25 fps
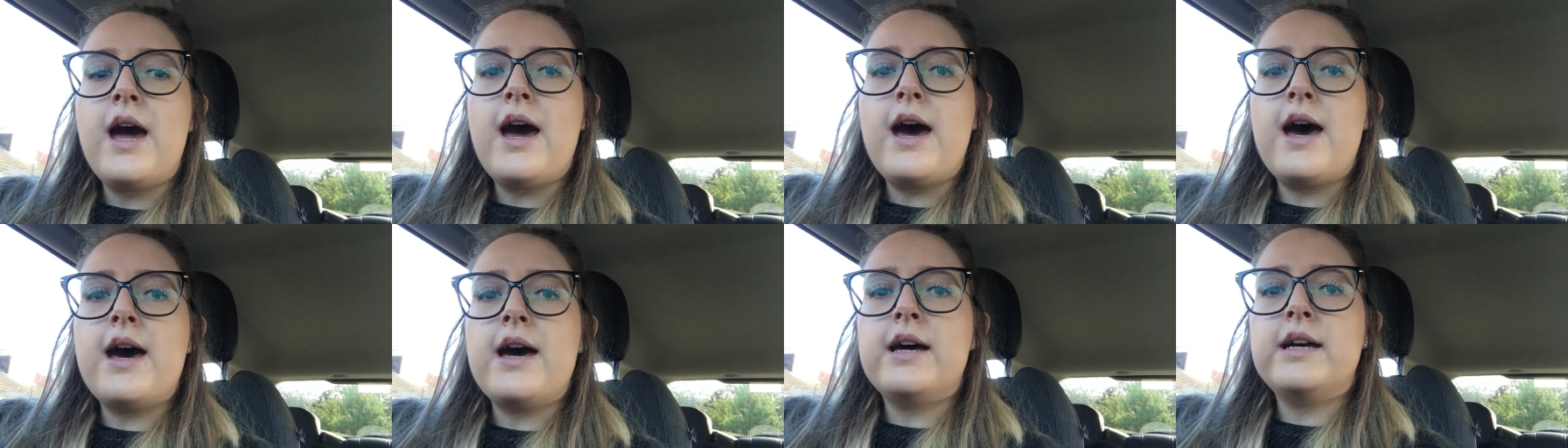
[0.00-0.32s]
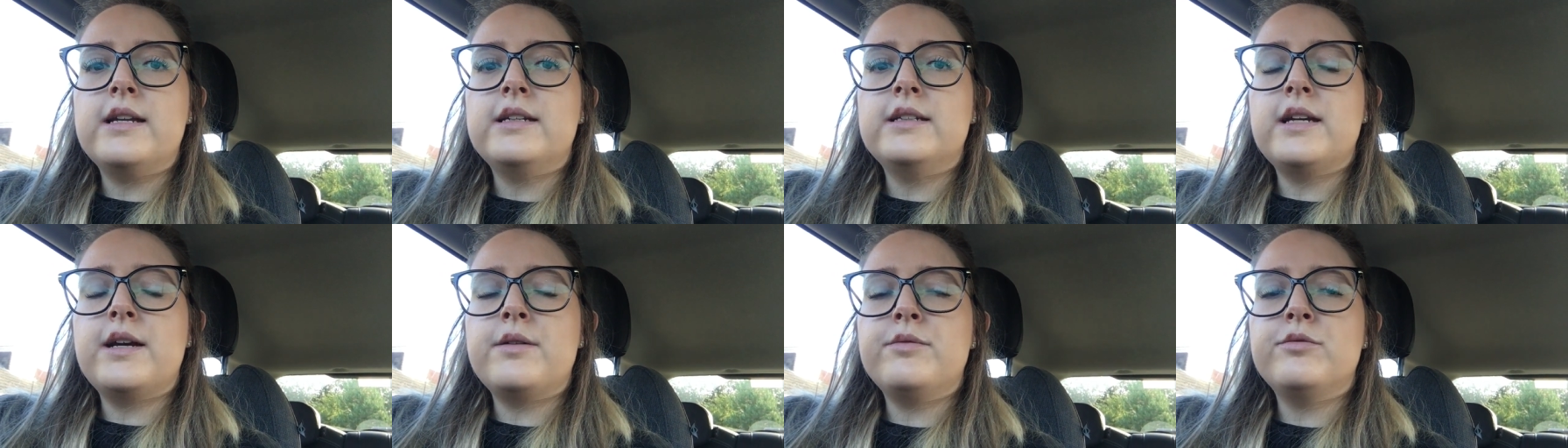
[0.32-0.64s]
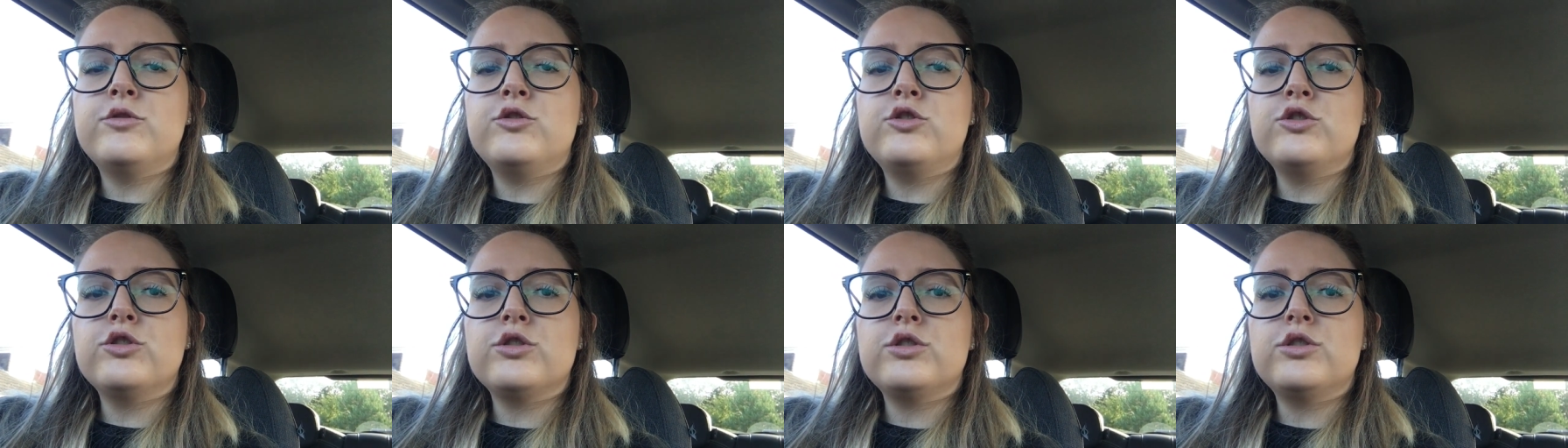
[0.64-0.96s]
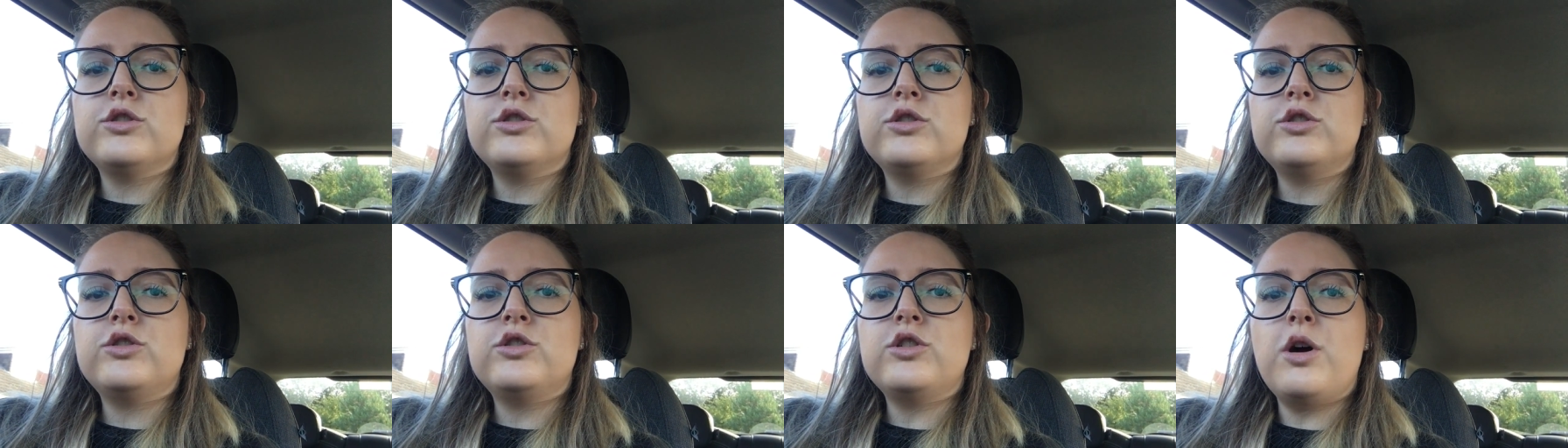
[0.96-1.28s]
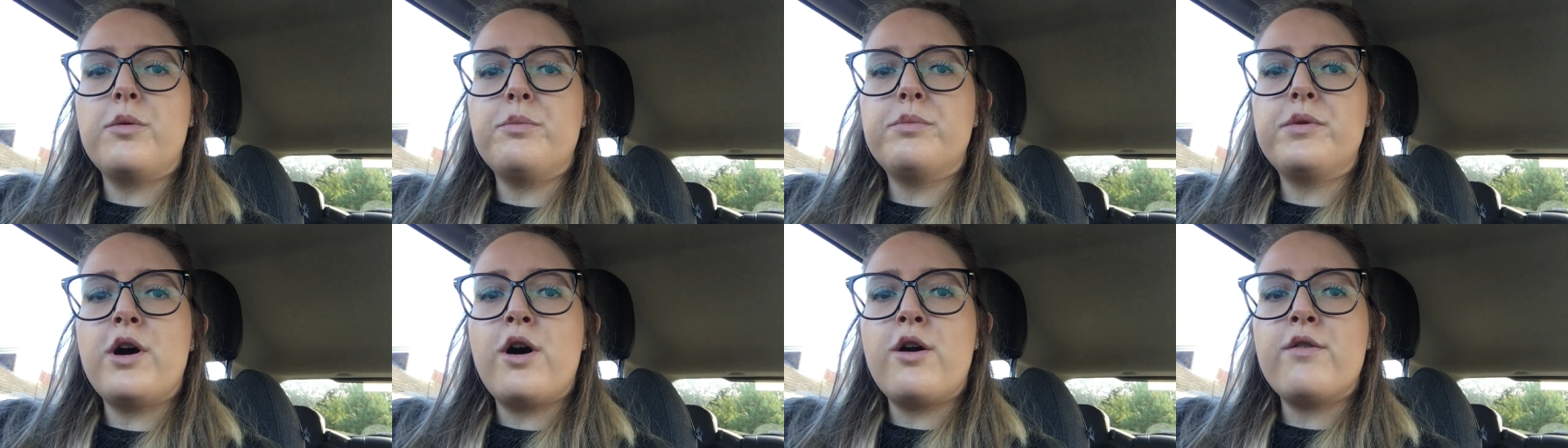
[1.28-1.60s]
and I've just
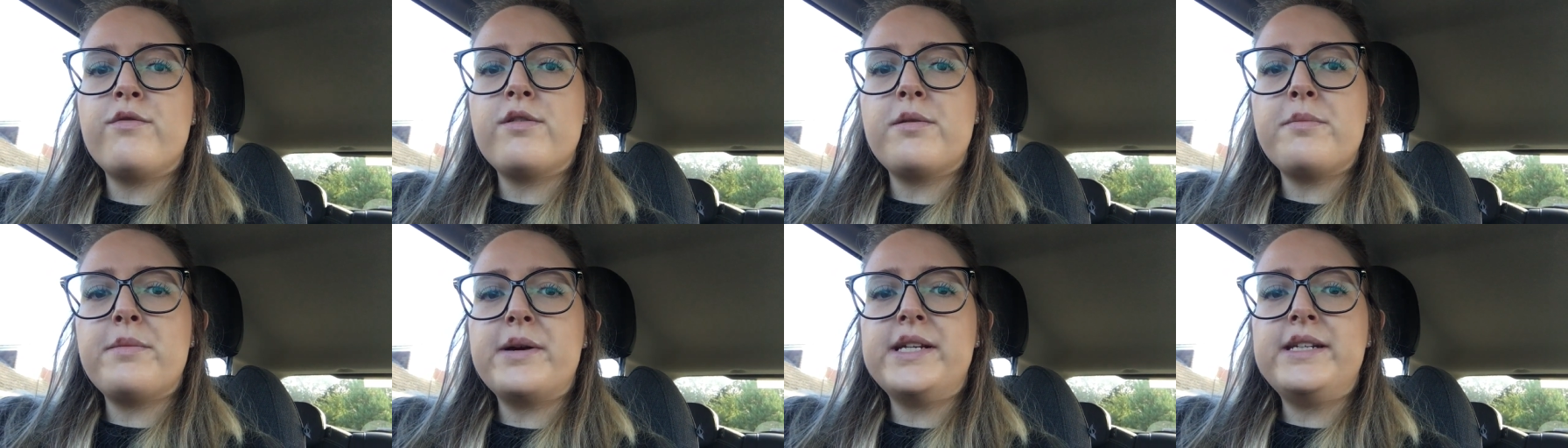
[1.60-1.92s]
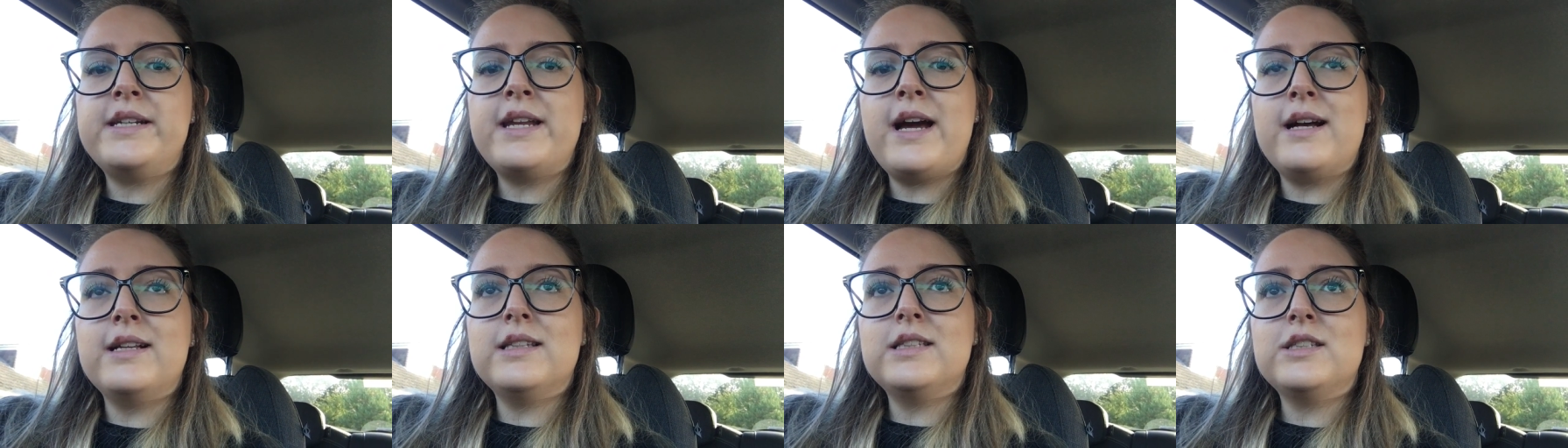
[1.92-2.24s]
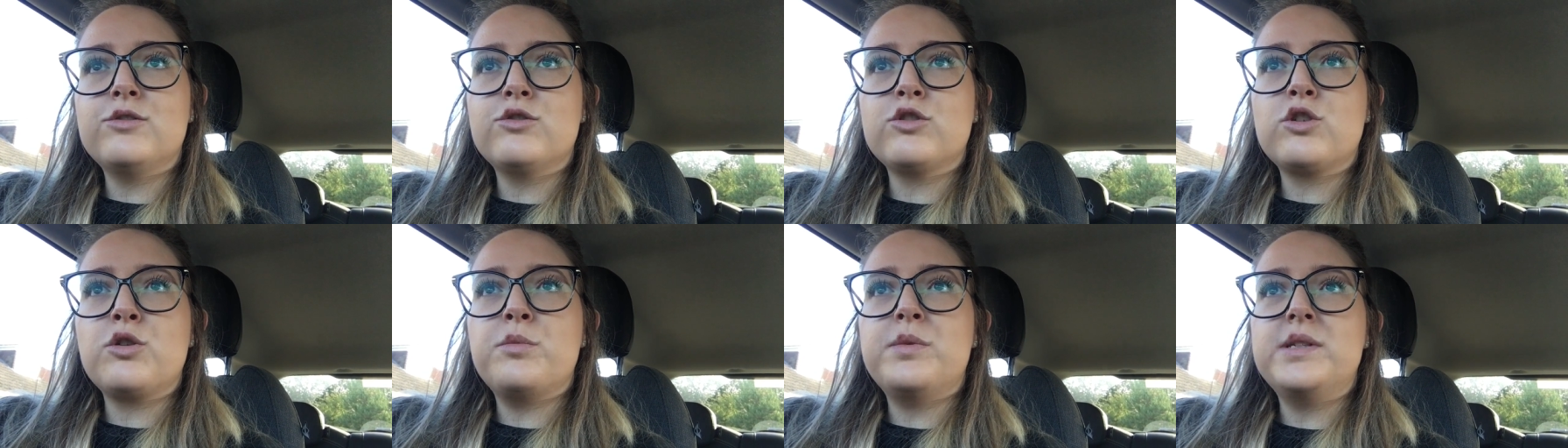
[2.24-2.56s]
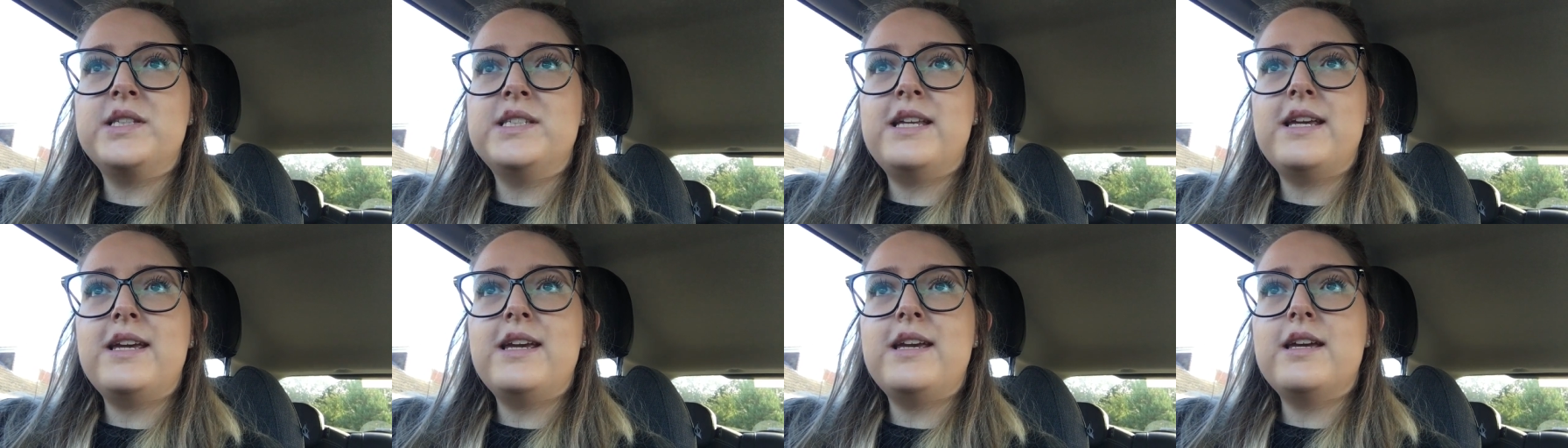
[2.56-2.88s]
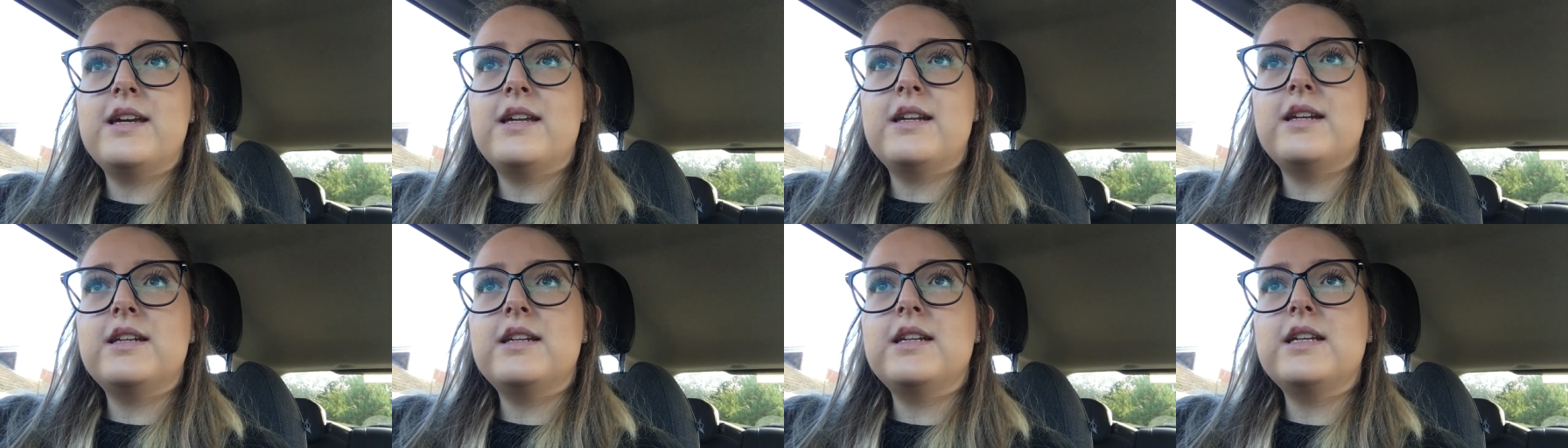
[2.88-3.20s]
stopped off at my dad's for a cup of
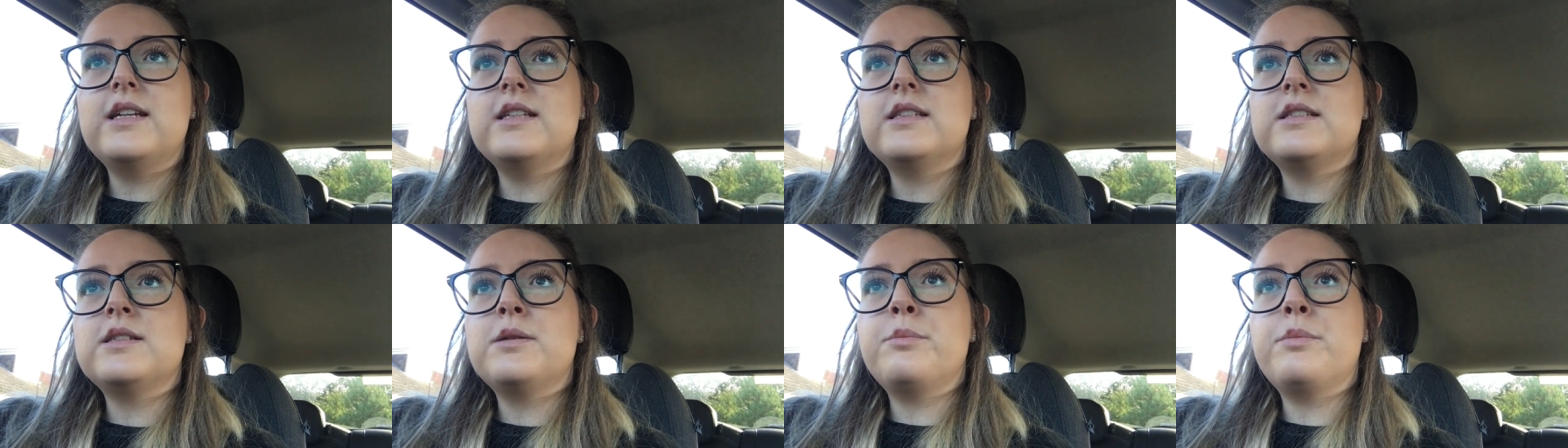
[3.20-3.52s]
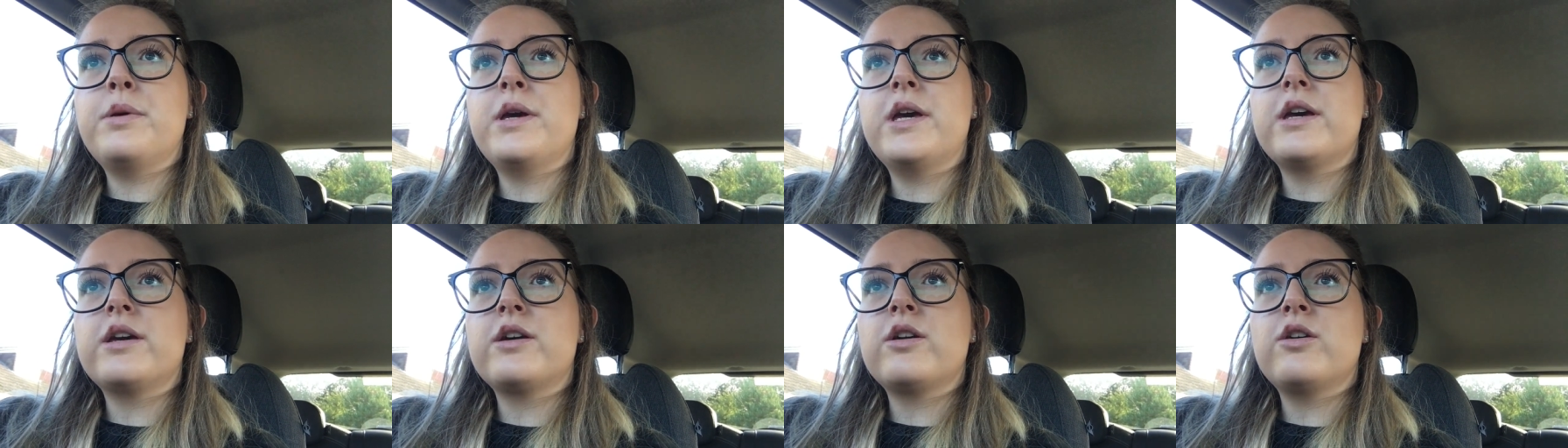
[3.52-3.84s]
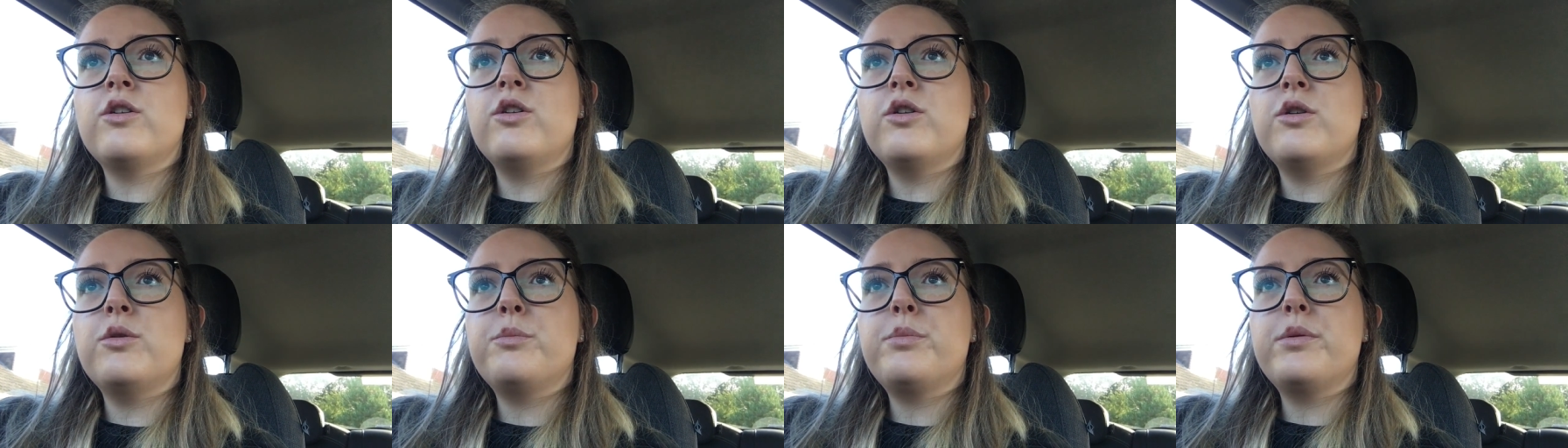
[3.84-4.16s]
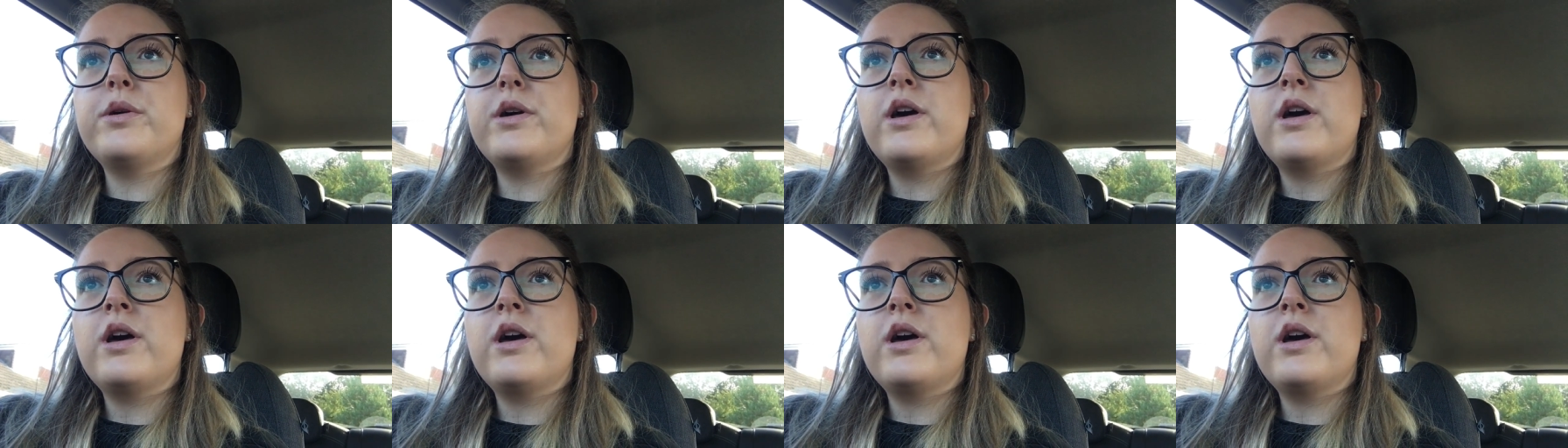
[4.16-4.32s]
tea, and I need to pick up